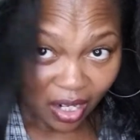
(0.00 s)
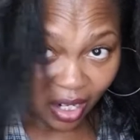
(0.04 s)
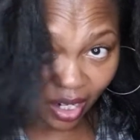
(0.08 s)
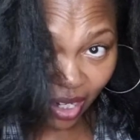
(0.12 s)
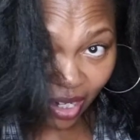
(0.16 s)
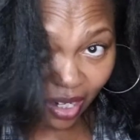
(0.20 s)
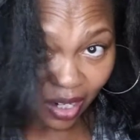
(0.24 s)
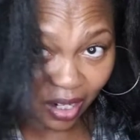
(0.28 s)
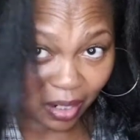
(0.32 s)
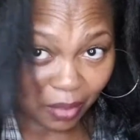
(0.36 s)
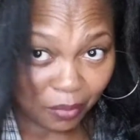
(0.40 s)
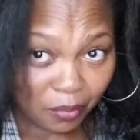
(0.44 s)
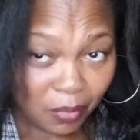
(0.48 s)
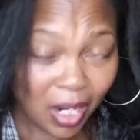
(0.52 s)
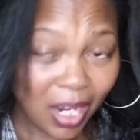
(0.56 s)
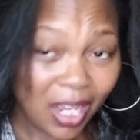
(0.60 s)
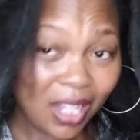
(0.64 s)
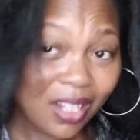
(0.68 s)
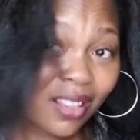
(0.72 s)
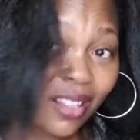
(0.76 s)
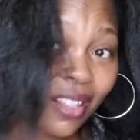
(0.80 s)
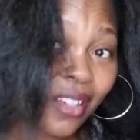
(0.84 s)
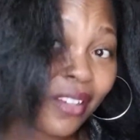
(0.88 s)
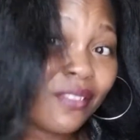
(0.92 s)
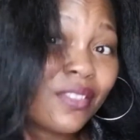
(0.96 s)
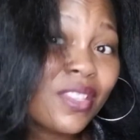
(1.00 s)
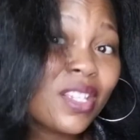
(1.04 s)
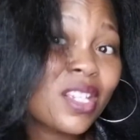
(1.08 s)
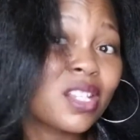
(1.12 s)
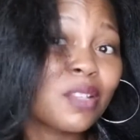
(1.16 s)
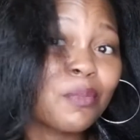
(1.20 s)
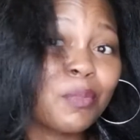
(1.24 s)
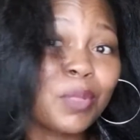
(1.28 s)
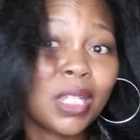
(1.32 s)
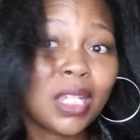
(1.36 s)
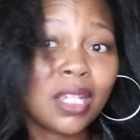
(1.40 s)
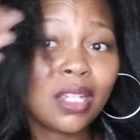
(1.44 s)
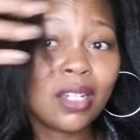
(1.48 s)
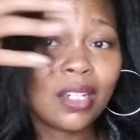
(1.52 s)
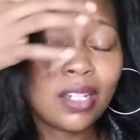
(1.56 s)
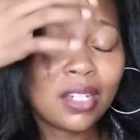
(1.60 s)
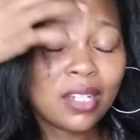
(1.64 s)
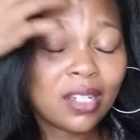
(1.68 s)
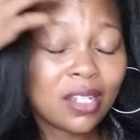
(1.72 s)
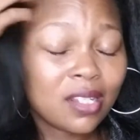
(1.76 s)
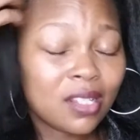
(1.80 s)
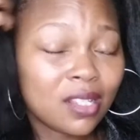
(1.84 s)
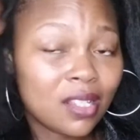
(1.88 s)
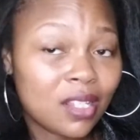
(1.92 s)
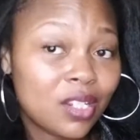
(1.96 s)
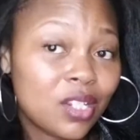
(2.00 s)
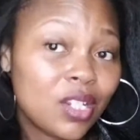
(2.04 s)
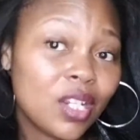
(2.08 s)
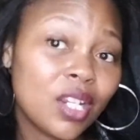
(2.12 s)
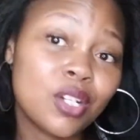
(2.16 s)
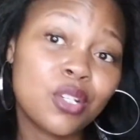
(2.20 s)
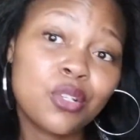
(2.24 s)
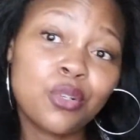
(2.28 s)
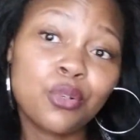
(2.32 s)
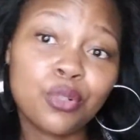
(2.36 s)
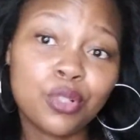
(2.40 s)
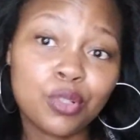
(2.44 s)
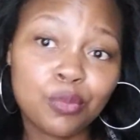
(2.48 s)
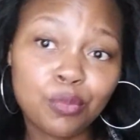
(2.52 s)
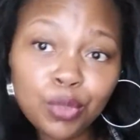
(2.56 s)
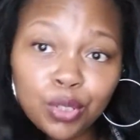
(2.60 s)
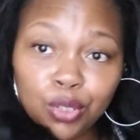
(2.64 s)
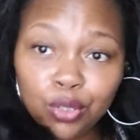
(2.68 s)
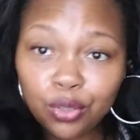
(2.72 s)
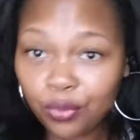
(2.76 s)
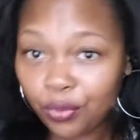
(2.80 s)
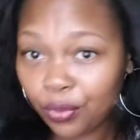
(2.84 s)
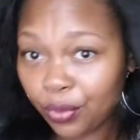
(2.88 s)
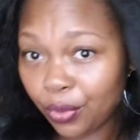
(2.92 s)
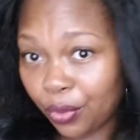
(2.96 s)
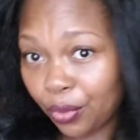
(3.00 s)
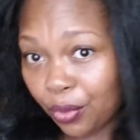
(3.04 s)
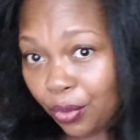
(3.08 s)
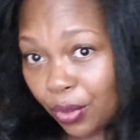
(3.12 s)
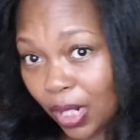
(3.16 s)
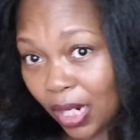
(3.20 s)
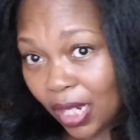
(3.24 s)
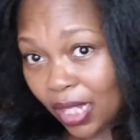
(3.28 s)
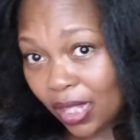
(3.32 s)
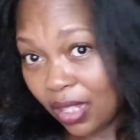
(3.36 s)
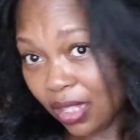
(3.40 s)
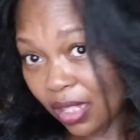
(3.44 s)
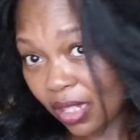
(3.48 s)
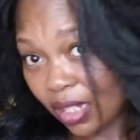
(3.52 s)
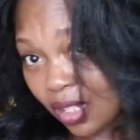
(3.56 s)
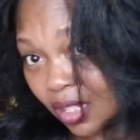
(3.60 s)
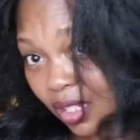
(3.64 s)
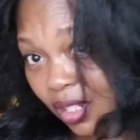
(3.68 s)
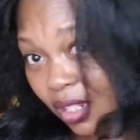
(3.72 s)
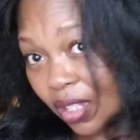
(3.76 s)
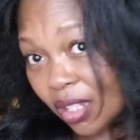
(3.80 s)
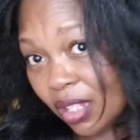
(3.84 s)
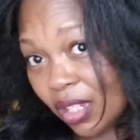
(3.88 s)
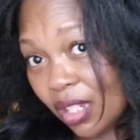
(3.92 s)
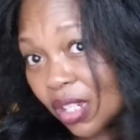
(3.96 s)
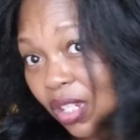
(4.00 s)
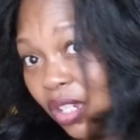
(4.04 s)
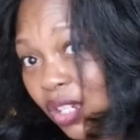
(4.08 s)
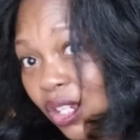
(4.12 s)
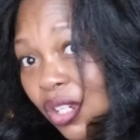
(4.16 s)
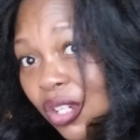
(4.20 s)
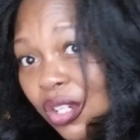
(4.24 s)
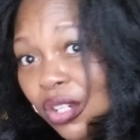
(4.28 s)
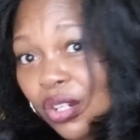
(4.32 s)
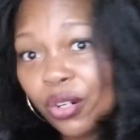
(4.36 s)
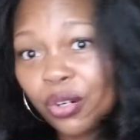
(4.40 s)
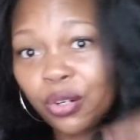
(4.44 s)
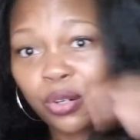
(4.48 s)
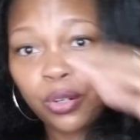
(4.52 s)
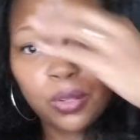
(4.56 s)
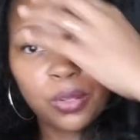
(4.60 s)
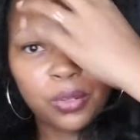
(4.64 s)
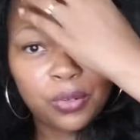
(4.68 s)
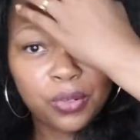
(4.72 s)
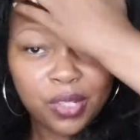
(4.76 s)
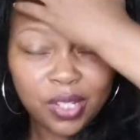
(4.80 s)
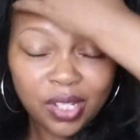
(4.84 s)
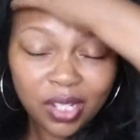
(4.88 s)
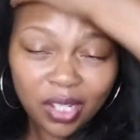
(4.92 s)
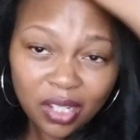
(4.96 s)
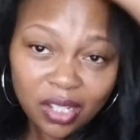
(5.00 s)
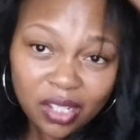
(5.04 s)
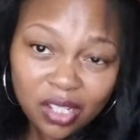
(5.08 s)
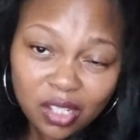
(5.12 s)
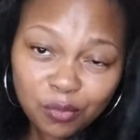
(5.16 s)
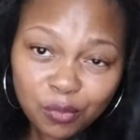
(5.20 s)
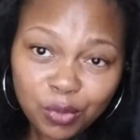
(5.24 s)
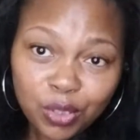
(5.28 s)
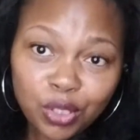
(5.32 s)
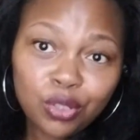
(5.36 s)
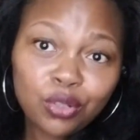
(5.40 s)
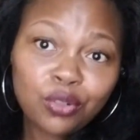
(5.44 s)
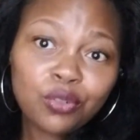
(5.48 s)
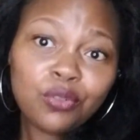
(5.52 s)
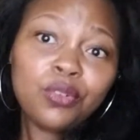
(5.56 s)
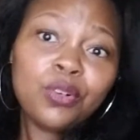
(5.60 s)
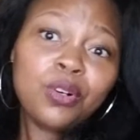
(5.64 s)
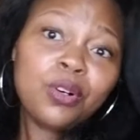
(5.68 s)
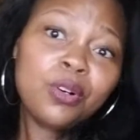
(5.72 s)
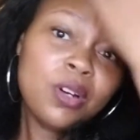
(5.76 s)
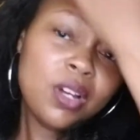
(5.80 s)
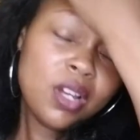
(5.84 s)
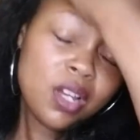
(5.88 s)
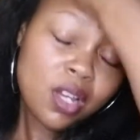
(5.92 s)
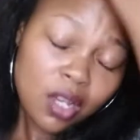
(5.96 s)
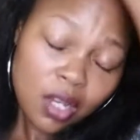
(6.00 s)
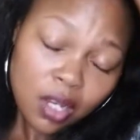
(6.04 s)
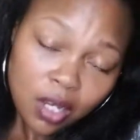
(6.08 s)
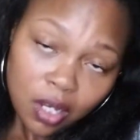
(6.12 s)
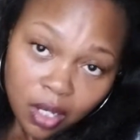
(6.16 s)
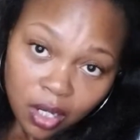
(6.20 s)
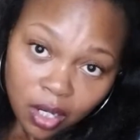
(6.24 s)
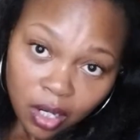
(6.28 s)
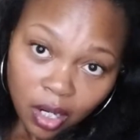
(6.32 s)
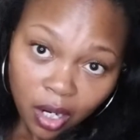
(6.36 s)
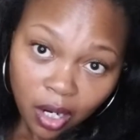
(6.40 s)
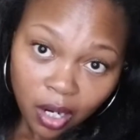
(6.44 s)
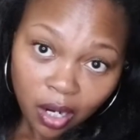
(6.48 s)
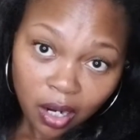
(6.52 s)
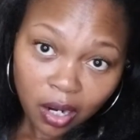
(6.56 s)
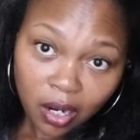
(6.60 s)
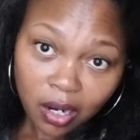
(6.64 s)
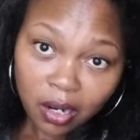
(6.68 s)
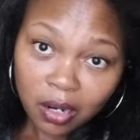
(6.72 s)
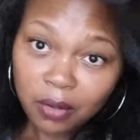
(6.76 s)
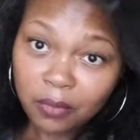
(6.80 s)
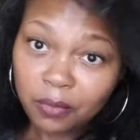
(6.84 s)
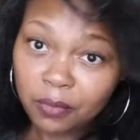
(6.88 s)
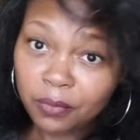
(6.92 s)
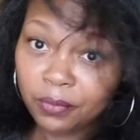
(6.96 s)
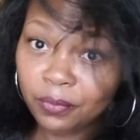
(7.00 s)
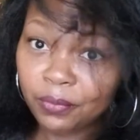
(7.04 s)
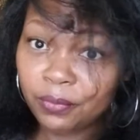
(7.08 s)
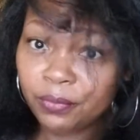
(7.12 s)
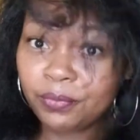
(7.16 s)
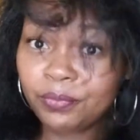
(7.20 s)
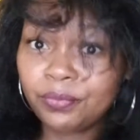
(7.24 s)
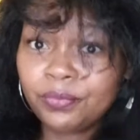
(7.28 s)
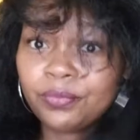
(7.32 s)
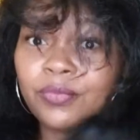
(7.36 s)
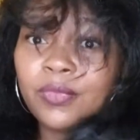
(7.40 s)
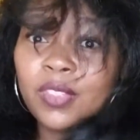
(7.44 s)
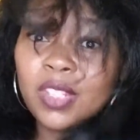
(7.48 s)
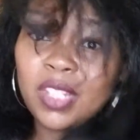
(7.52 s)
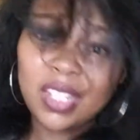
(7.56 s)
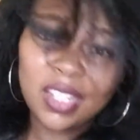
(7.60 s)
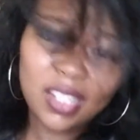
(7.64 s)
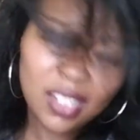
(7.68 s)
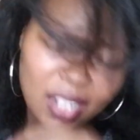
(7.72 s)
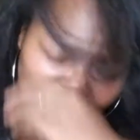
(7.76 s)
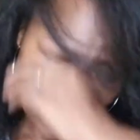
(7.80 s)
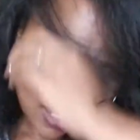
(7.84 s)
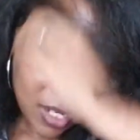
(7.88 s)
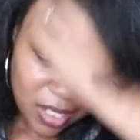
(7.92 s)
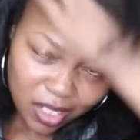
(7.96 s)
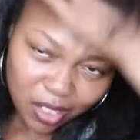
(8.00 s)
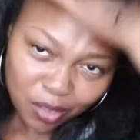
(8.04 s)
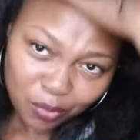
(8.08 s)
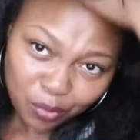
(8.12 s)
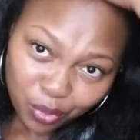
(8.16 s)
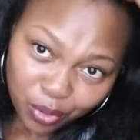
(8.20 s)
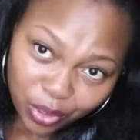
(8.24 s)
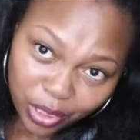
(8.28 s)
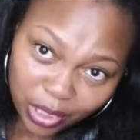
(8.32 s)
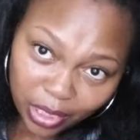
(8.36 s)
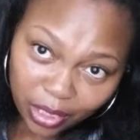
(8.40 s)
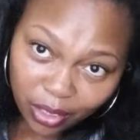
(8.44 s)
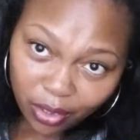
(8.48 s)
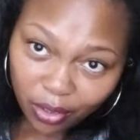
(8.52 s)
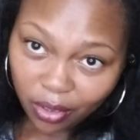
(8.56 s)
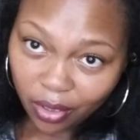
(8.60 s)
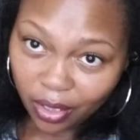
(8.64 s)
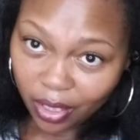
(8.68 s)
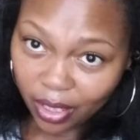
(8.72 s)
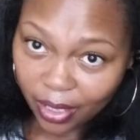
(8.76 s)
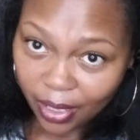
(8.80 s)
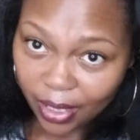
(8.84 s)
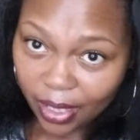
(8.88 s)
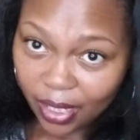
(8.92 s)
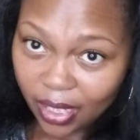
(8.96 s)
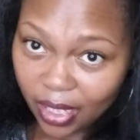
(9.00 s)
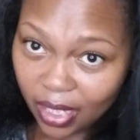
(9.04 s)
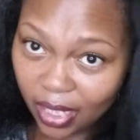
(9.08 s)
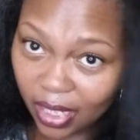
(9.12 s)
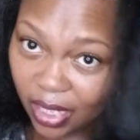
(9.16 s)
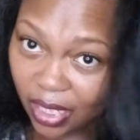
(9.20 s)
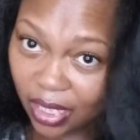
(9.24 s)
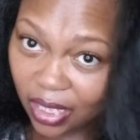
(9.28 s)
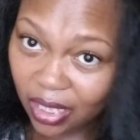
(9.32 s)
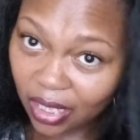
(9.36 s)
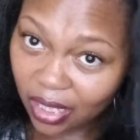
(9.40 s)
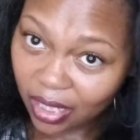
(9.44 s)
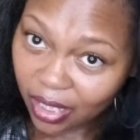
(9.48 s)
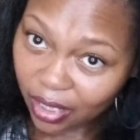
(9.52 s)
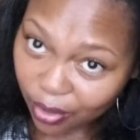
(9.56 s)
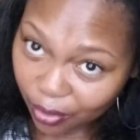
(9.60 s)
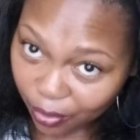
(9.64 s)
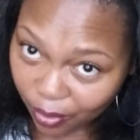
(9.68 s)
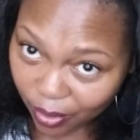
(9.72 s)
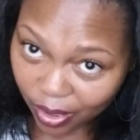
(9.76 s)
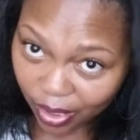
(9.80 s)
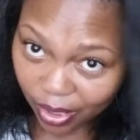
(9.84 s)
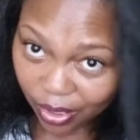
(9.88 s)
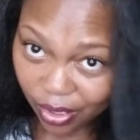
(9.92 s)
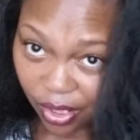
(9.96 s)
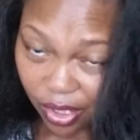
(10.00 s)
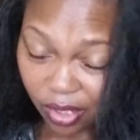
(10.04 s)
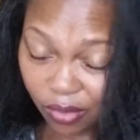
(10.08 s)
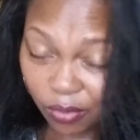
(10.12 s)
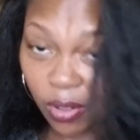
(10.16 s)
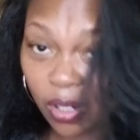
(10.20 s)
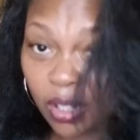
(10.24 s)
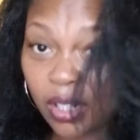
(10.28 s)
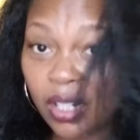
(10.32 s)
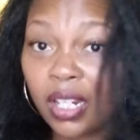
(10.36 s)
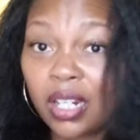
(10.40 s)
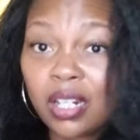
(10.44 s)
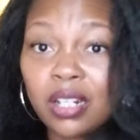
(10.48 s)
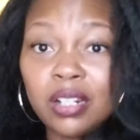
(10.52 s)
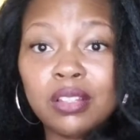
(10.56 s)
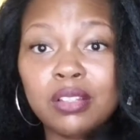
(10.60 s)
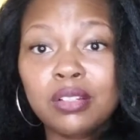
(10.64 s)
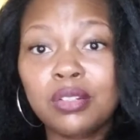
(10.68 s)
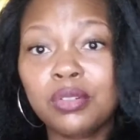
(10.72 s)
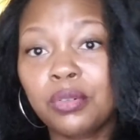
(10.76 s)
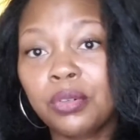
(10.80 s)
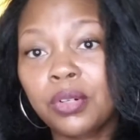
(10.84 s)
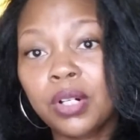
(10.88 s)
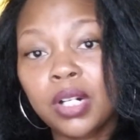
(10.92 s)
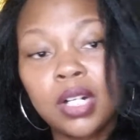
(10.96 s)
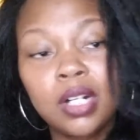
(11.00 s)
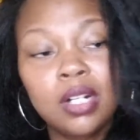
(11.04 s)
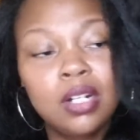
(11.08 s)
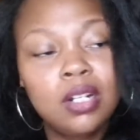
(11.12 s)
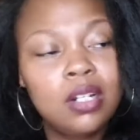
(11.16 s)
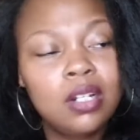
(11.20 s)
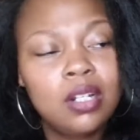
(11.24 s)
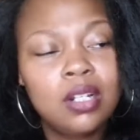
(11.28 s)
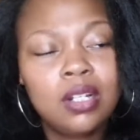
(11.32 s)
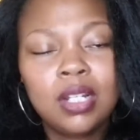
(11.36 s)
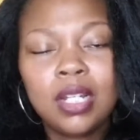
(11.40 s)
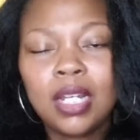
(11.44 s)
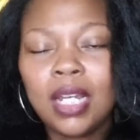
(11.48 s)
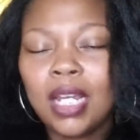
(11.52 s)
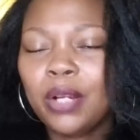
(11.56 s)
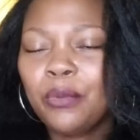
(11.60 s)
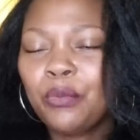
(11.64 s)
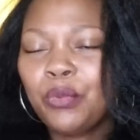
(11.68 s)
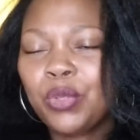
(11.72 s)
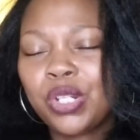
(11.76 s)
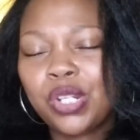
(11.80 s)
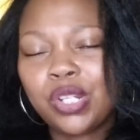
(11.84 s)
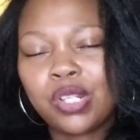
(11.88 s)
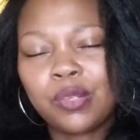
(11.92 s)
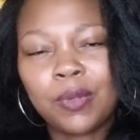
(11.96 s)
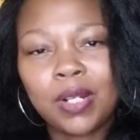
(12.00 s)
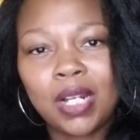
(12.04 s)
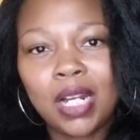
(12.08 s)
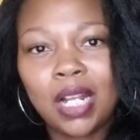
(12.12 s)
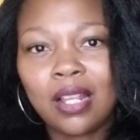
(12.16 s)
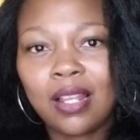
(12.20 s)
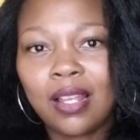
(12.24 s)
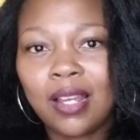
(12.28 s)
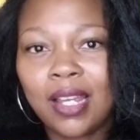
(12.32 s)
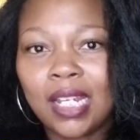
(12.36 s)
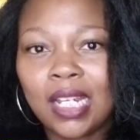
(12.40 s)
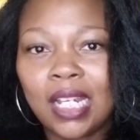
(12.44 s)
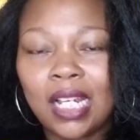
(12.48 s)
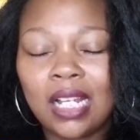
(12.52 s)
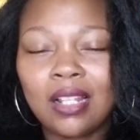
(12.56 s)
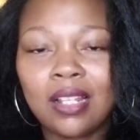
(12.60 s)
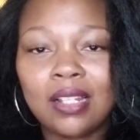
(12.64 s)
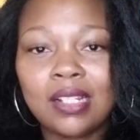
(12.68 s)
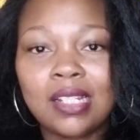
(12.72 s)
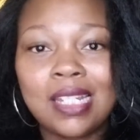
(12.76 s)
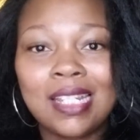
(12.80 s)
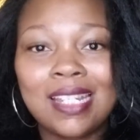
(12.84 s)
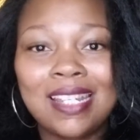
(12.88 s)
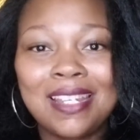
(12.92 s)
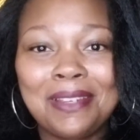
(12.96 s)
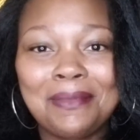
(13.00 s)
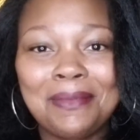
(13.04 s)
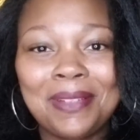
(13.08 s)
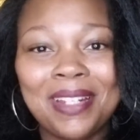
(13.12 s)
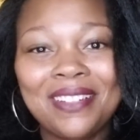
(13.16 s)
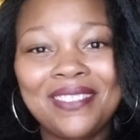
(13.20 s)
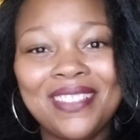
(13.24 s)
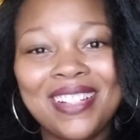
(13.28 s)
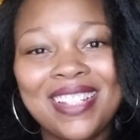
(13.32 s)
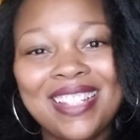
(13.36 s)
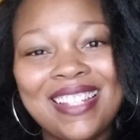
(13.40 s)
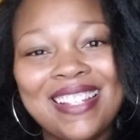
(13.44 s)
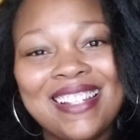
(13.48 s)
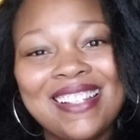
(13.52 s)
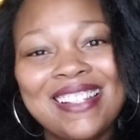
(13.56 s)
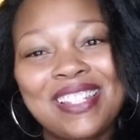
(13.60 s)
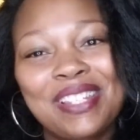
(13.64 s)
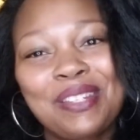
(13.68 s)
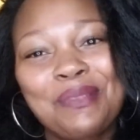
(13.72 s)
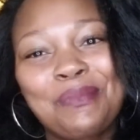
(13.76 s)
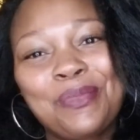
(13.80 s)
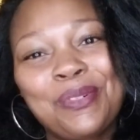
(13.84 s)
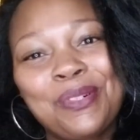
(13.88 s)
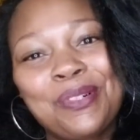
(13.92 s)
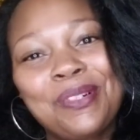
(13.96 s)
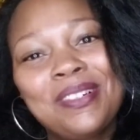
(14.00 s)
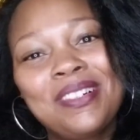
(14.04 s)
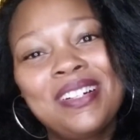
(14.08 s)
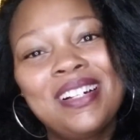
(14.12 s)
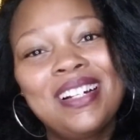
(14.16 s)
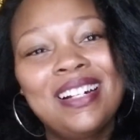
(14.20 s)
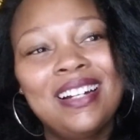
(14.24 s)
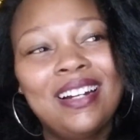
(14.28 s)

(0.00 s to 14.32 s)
I love this because the texture is beautiful. I think the curler set is beautiful. And I can put it on and literally just walk out of the door, and which is what I like. I like to keep everything simple.